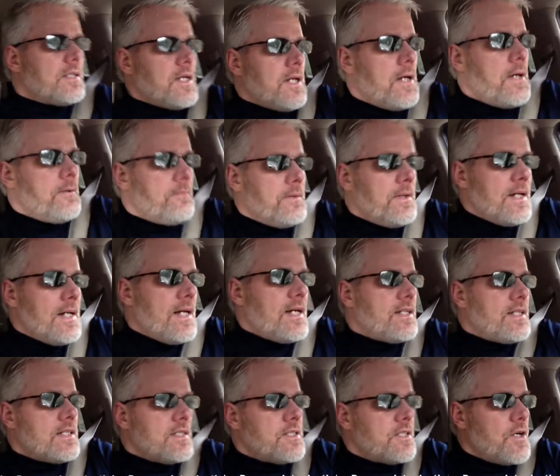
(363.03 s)
and I
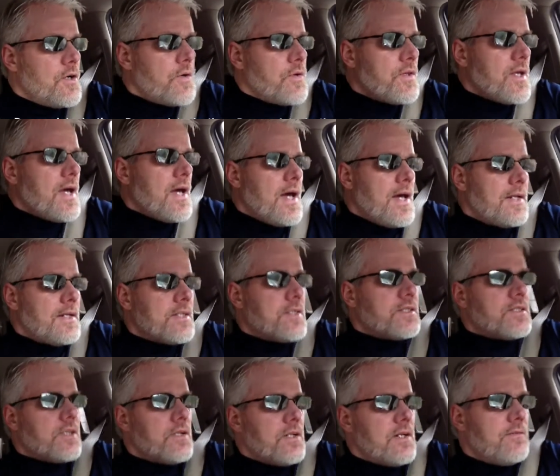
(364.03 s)
didn't know that,
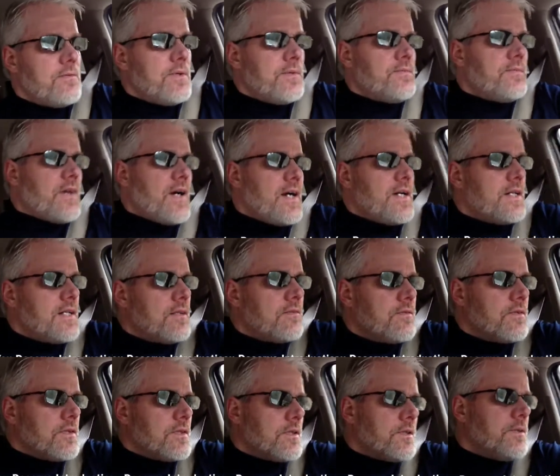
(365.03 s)
and so I've been fighting
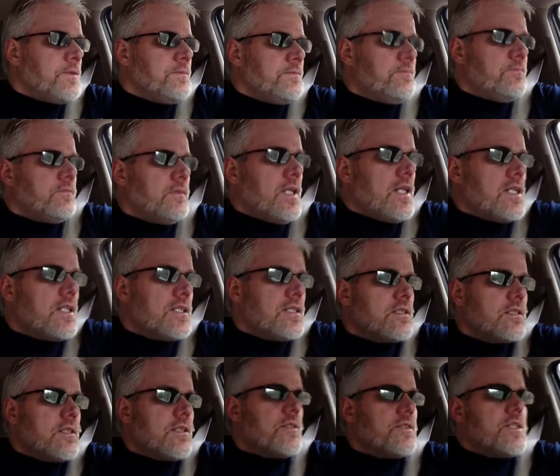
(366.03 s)
for, well, I
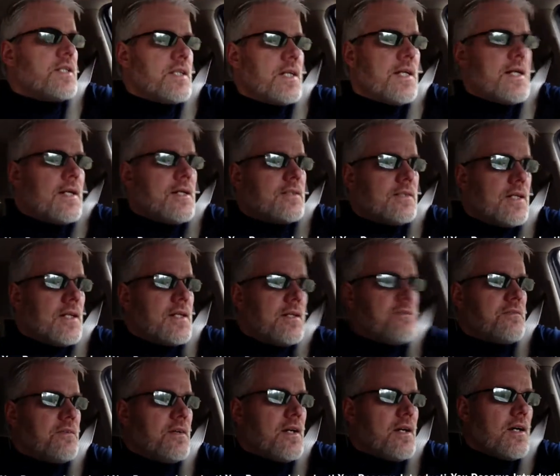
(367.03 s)
told you I got out in
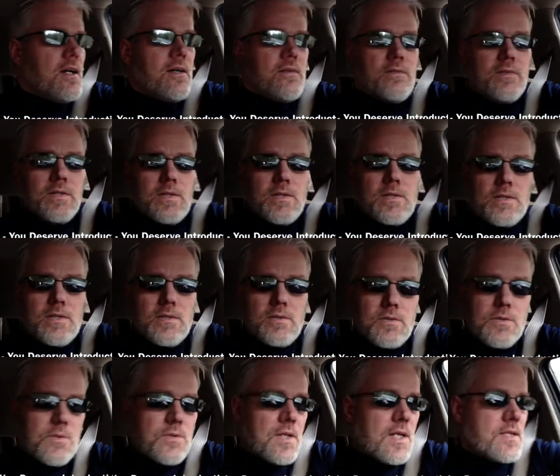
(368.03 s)
95, and here it
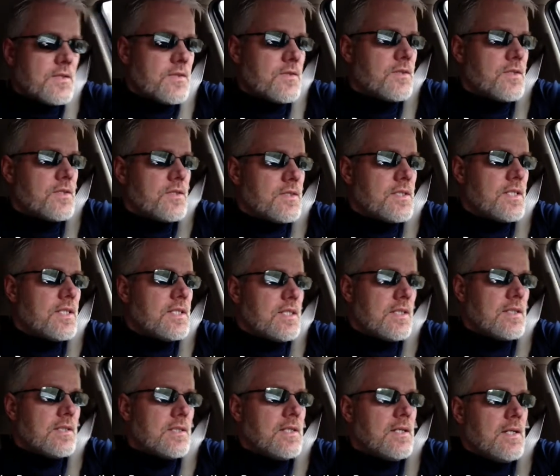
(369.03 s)
is
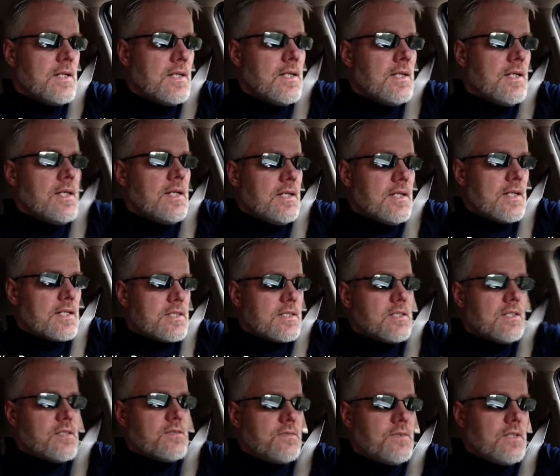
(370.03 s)
2013, and I
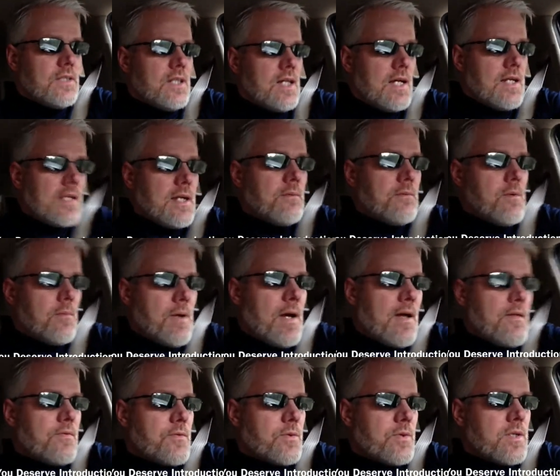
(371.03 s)
still feel like I'm
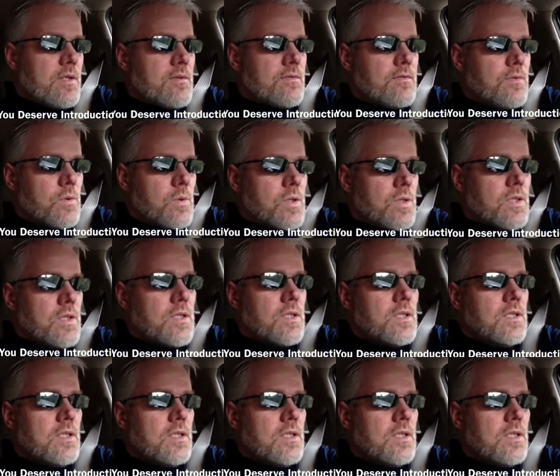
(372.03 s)
about 3 or 4